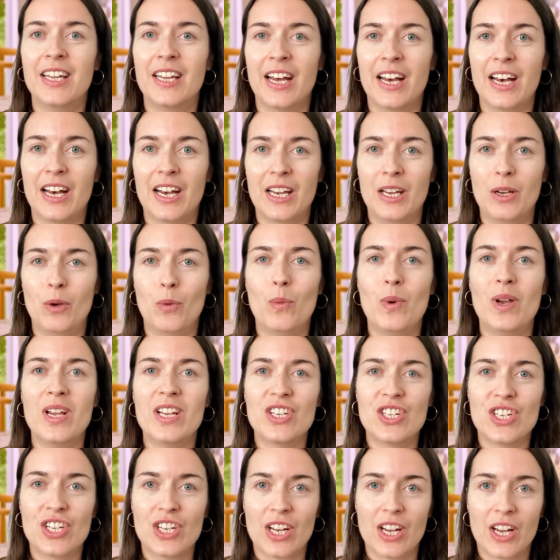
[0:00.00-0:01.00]
I
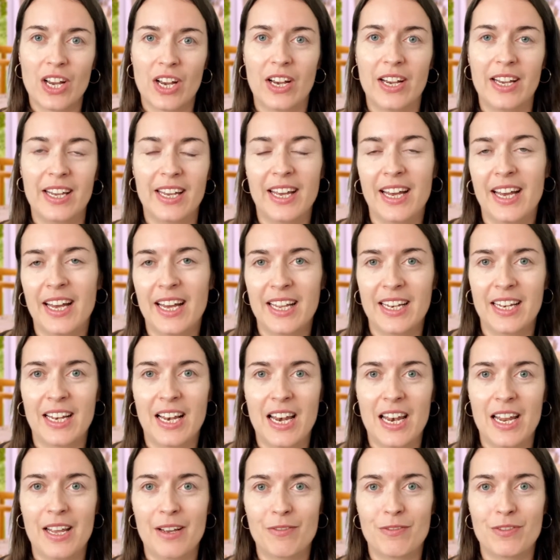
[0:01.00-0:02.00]
wish I had
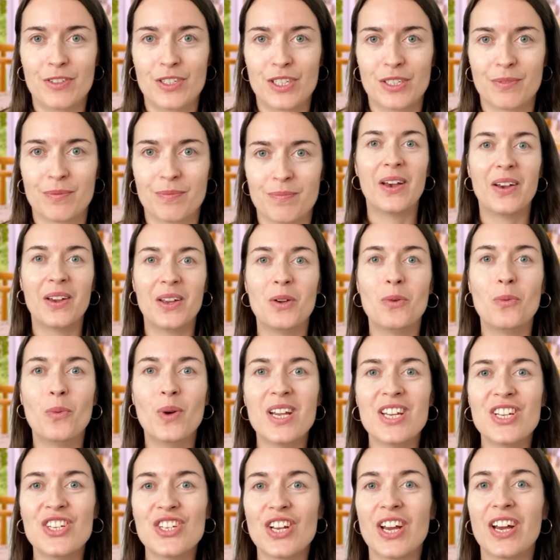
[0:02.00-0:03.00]
lived. I
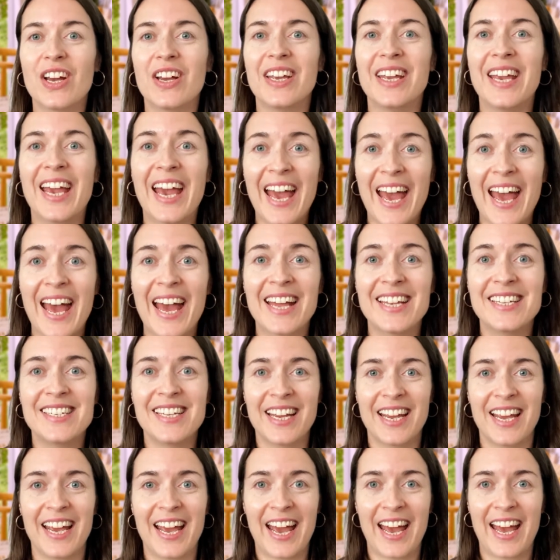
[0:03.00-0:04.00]
wish I had
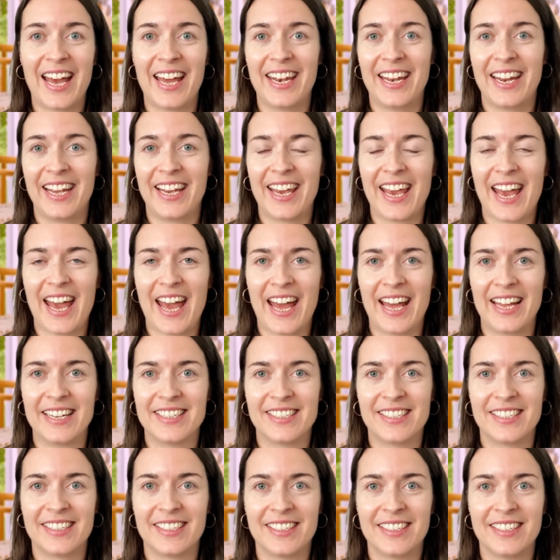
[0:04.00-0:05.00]
had a
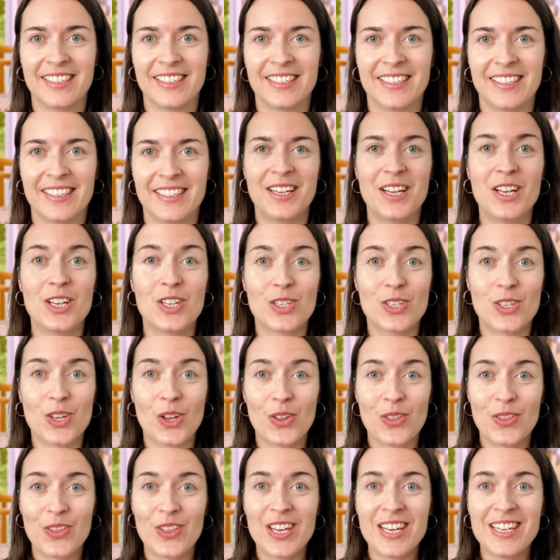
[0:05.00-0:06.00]
cat. So
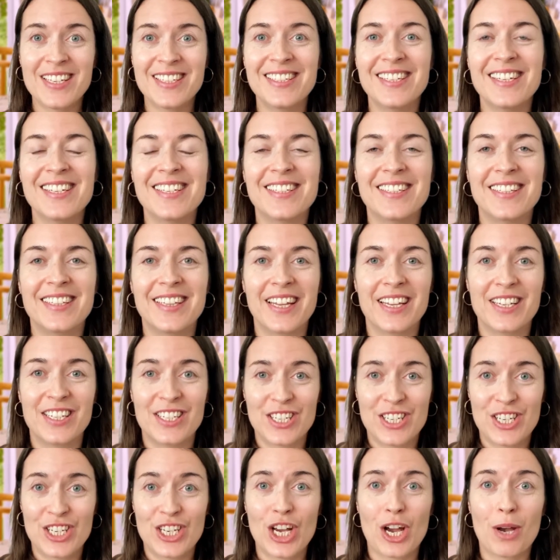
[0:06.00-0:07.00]
this is the
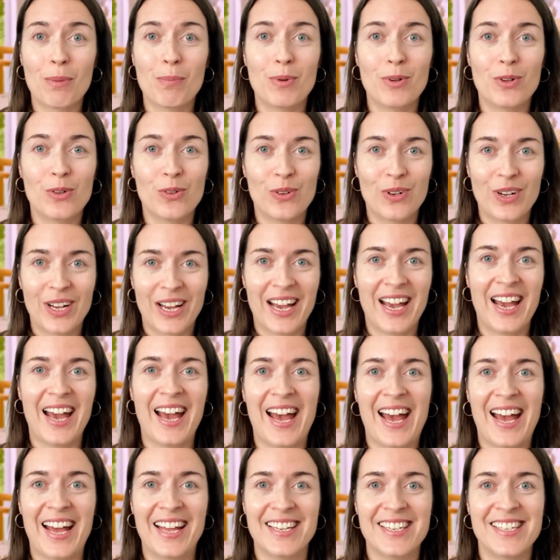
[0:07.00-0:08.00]
double
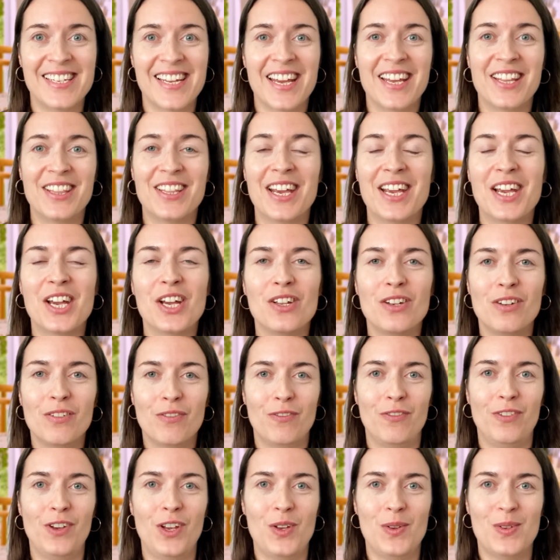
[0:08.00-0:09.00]
had, the
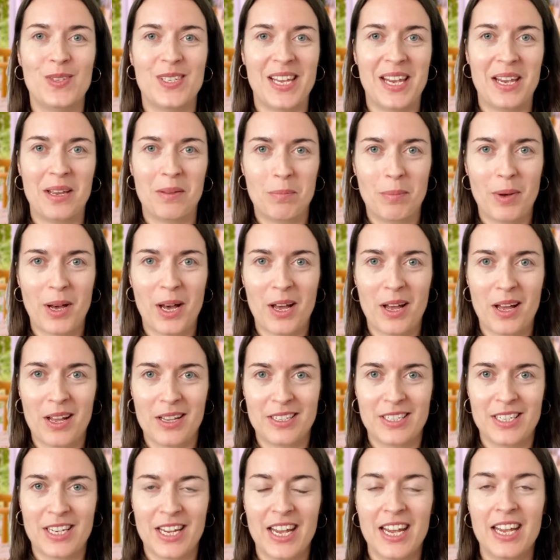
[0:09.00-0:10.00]
confusing
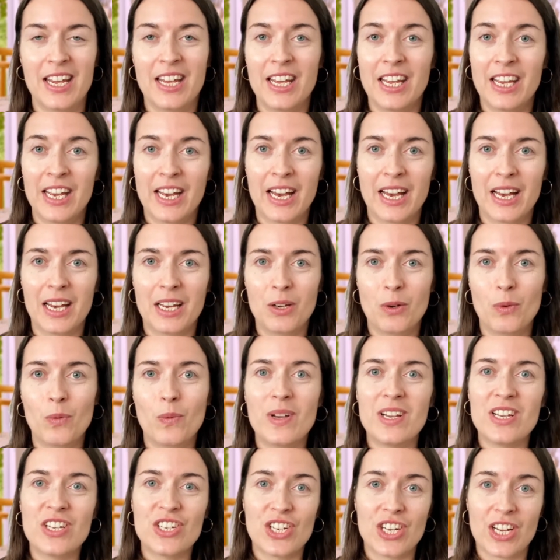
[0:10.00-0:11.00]
part. I
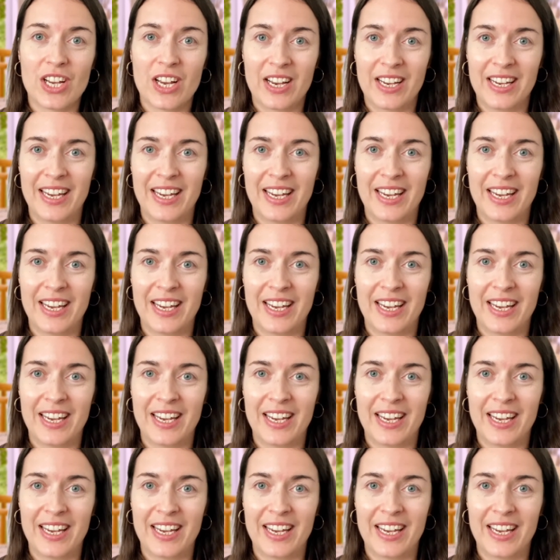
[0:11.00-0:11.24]
wish I